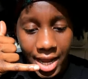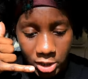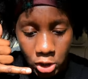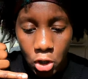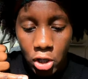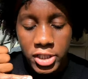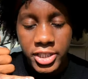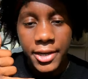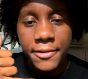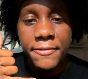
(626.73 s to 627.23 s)
I
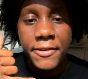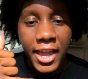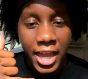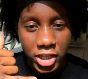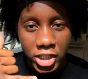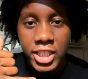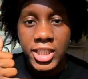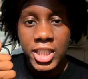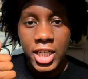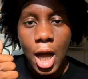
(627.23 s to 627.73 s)
took something
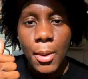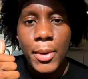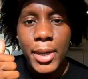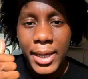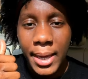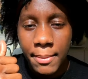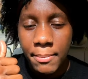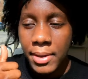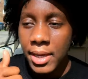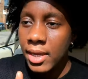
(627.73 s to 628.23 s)
and you need to come
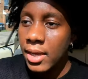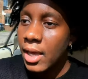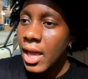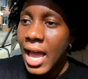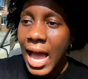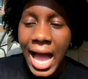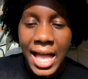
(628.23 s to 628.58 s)
and get me.